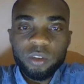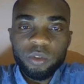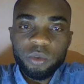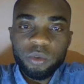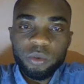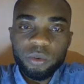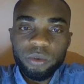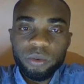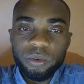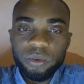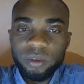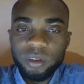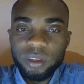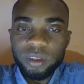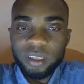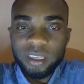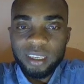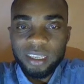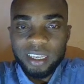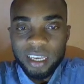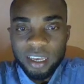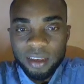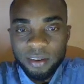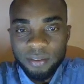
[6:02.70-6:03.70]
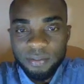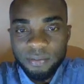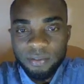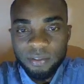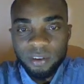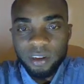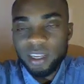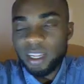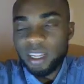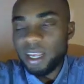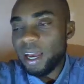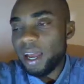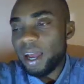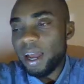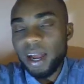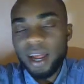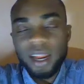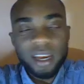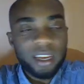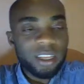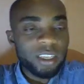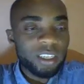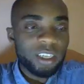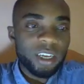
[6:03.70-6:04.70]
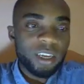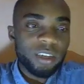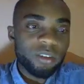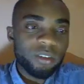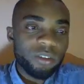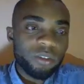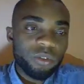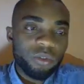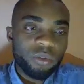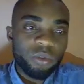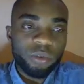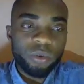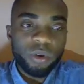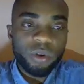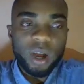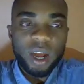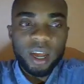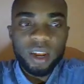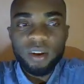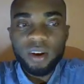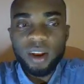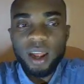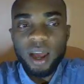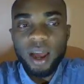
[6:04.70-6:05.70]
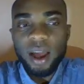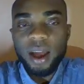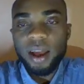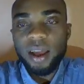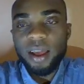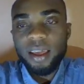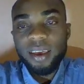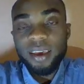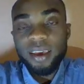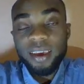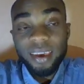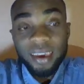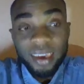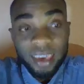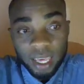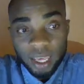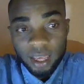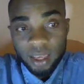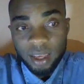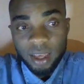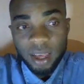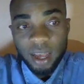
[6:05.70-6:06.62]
to give their allegiance to another king.